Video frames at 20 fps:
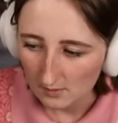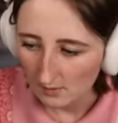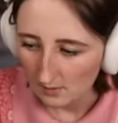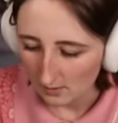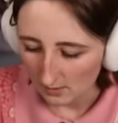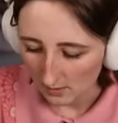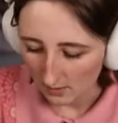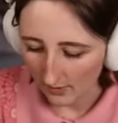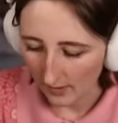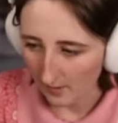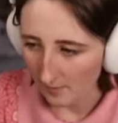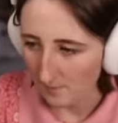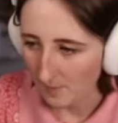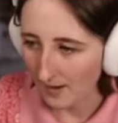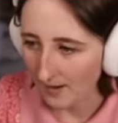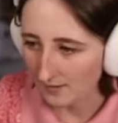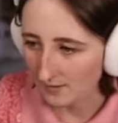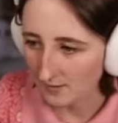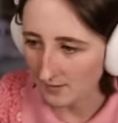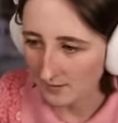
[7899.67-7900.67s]
Okay,
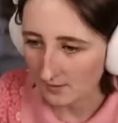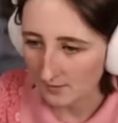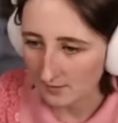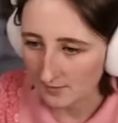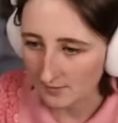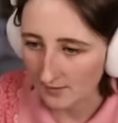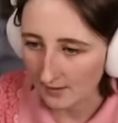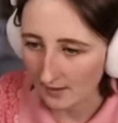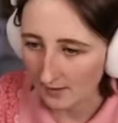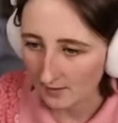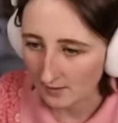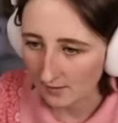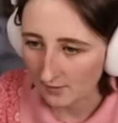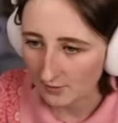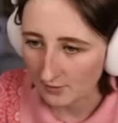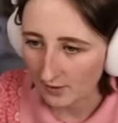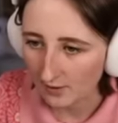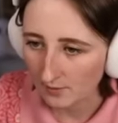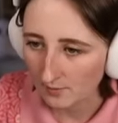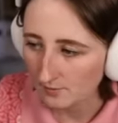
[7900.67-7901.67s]
back to the stand. Let's
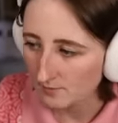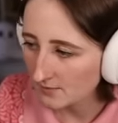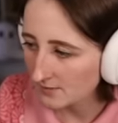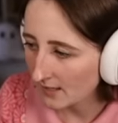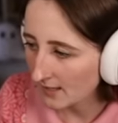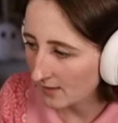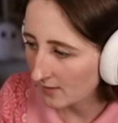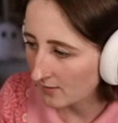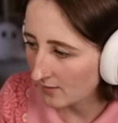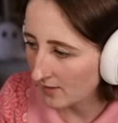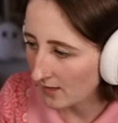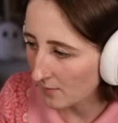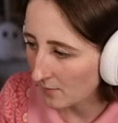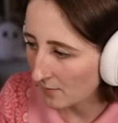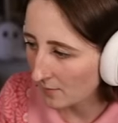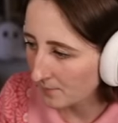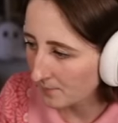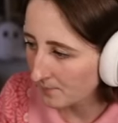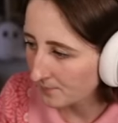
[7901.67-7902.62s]
go. 10 to the table.